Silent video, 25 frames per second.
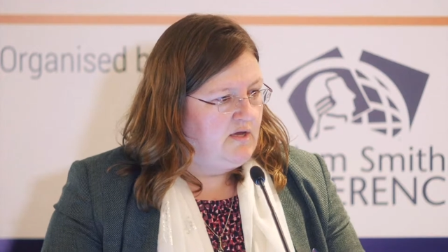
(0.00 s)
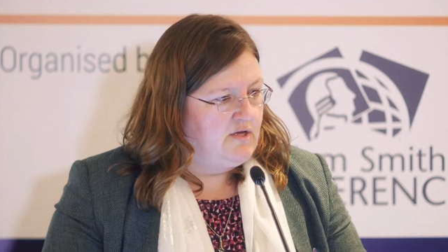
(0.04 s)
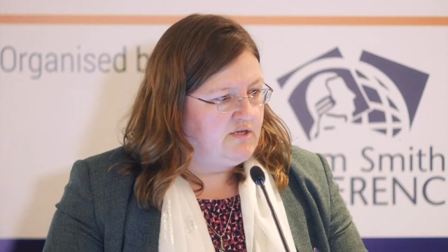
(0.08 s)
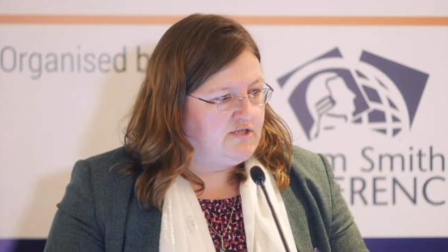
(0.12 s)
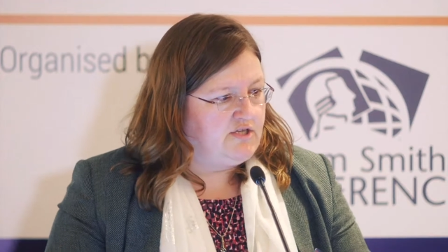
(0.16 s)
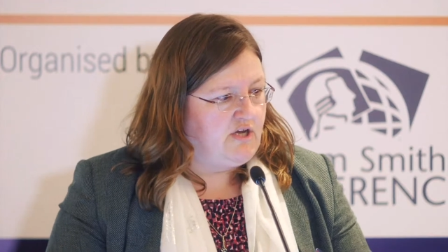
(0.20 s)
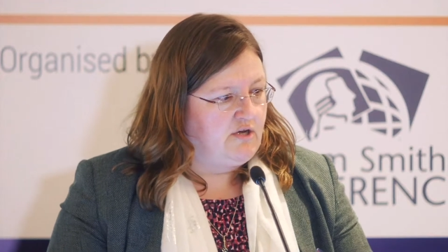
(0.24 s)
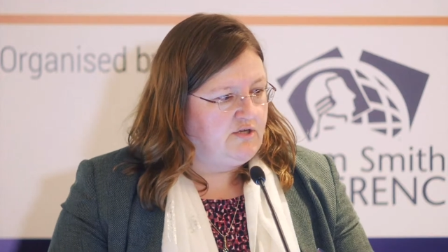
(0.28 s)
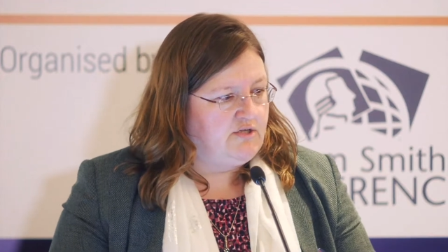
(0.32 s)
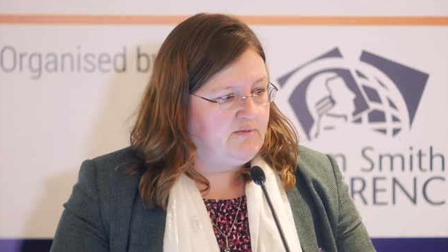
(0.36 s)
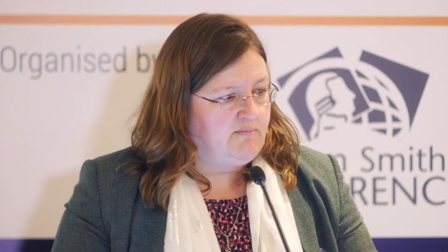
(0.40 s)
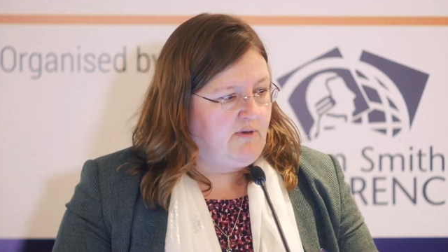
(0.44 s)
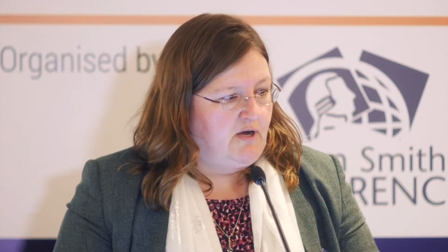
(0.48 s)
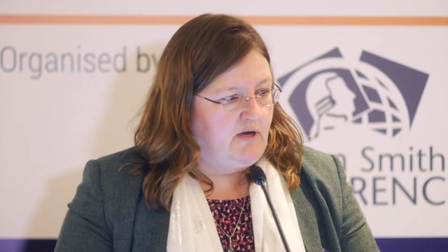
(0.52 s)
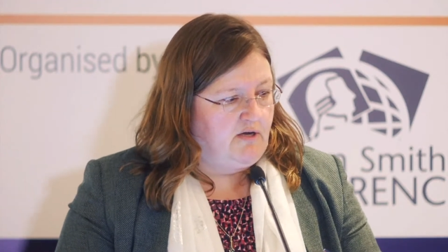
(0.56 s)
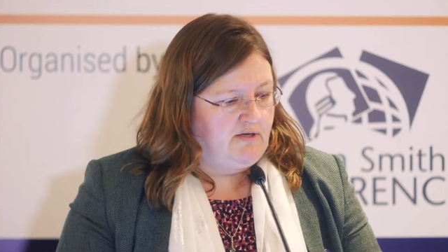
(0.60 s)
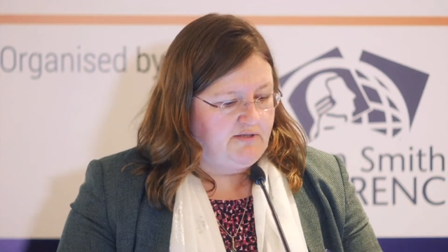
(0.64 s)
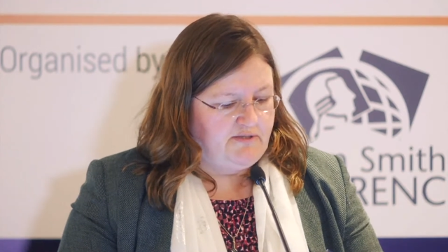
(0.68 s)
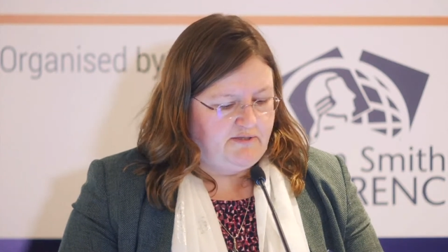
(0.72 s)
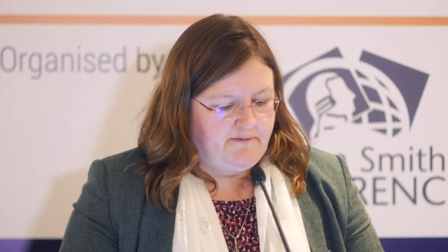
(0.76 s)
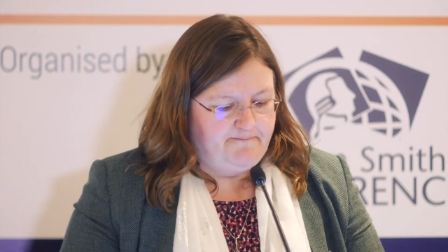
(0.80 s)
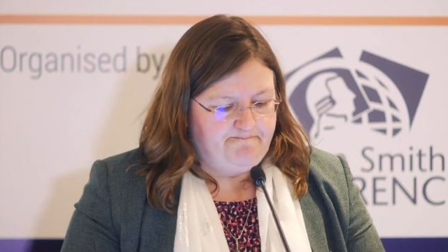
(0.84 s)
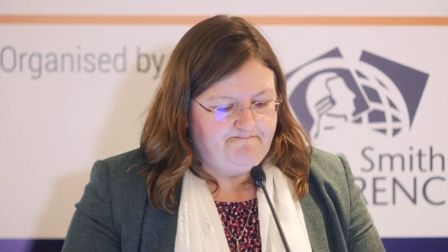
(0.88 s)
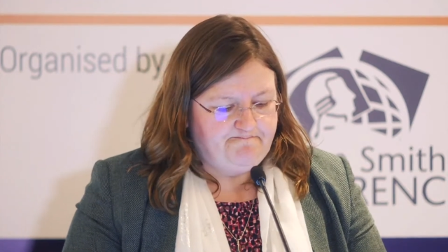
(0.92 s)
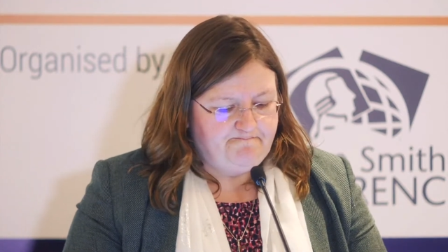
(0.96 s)
So
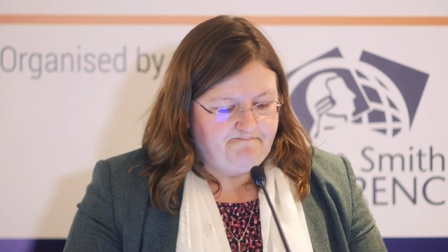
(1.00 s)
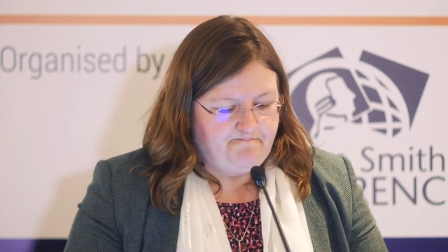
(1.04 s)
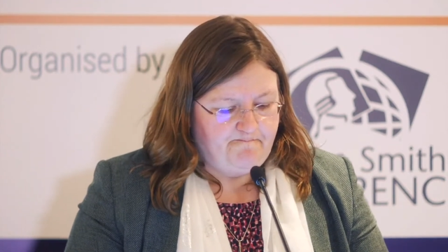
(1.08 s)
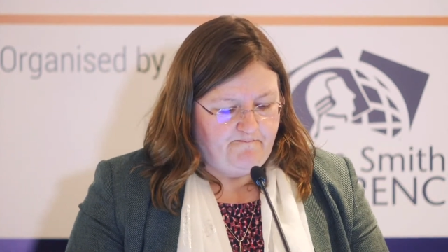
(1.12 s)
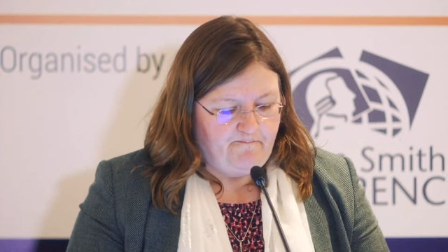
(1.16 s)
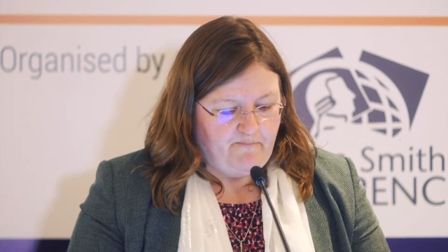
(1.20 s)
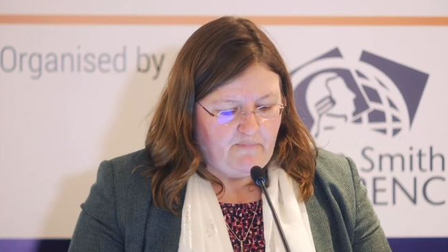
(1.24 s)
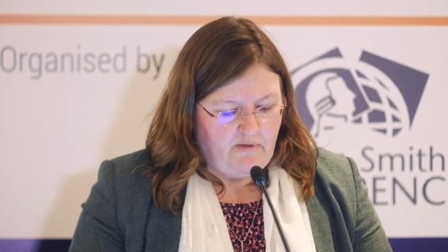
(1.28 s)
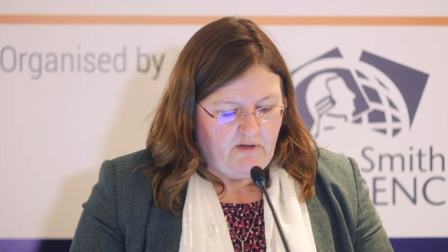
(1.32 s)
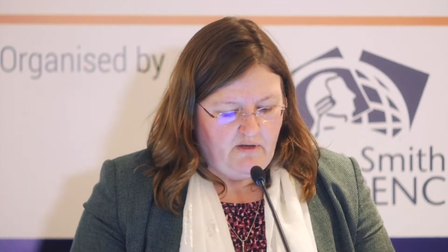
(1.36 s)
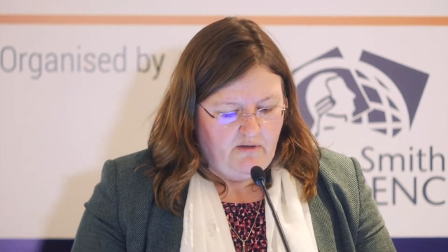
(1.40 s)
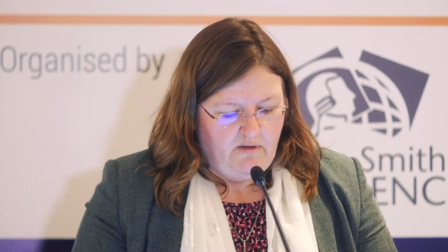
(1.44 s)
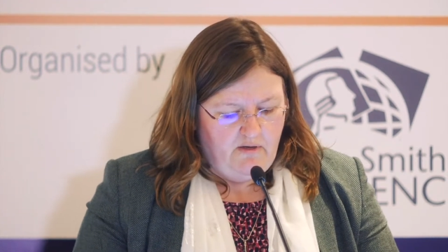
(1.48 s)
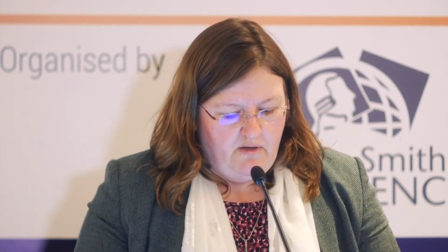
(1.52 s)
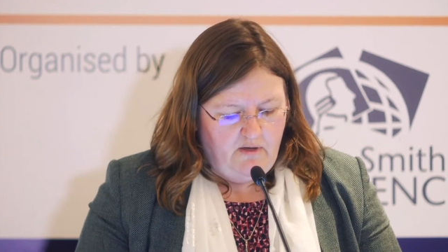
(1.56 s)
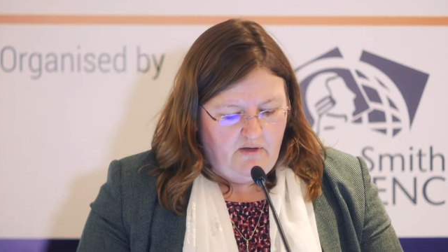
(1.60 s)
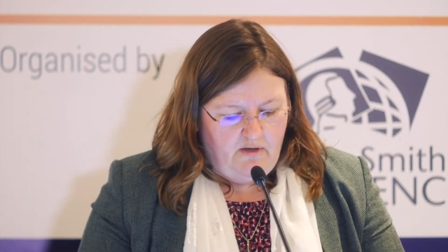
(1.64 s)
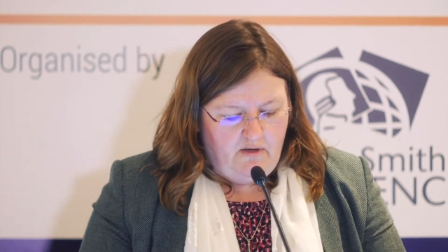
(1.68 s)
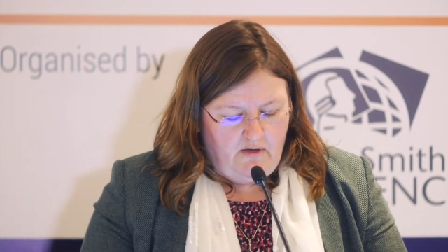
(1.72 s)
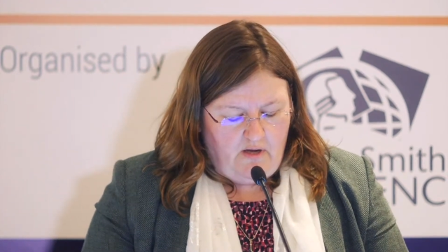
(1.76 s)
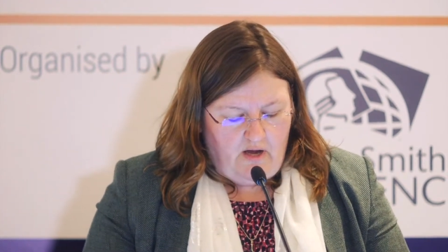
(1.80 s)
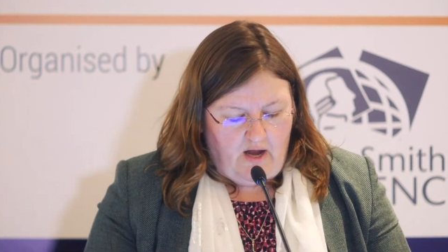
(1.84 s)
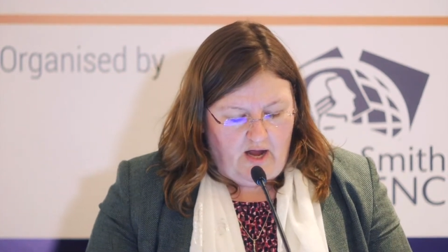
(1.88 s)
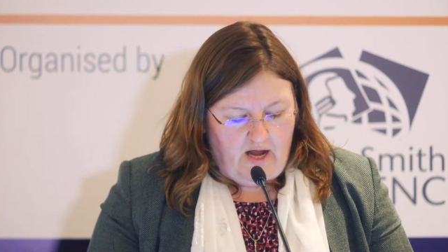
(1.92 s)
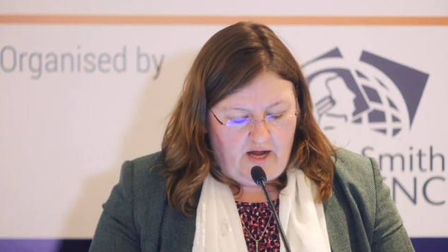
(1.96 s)
demand.
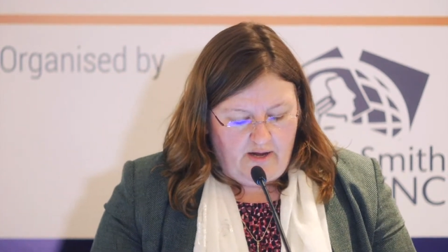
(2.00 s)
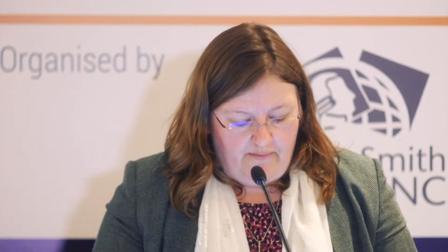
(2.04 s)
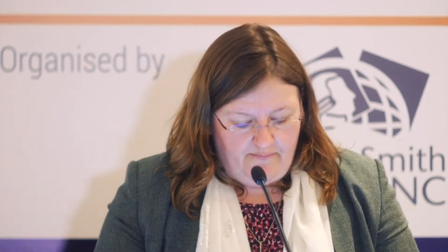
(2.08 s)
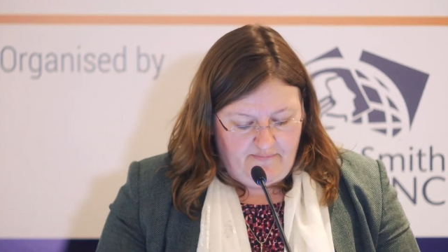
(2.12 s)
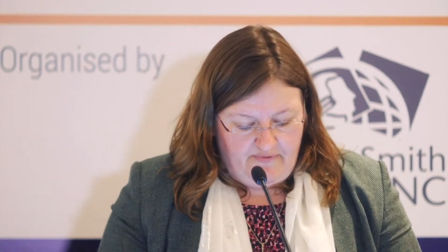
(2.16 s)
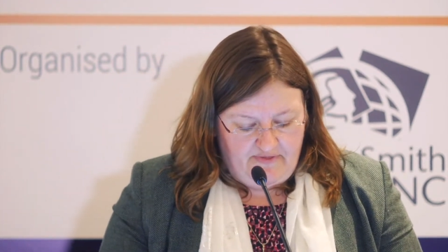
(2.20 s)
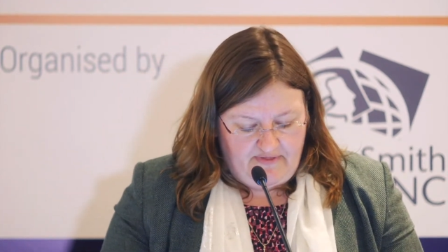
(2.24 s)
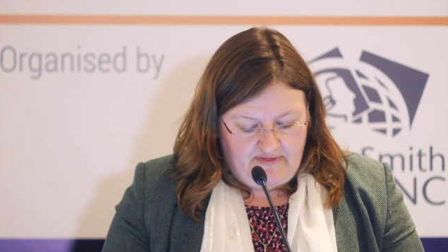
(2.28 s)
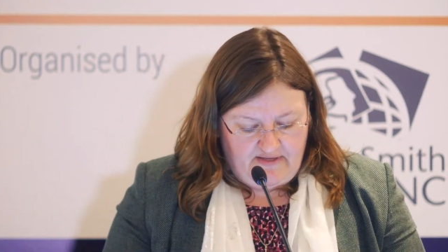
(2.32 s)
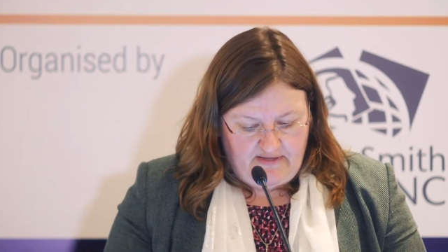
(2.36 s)
Um,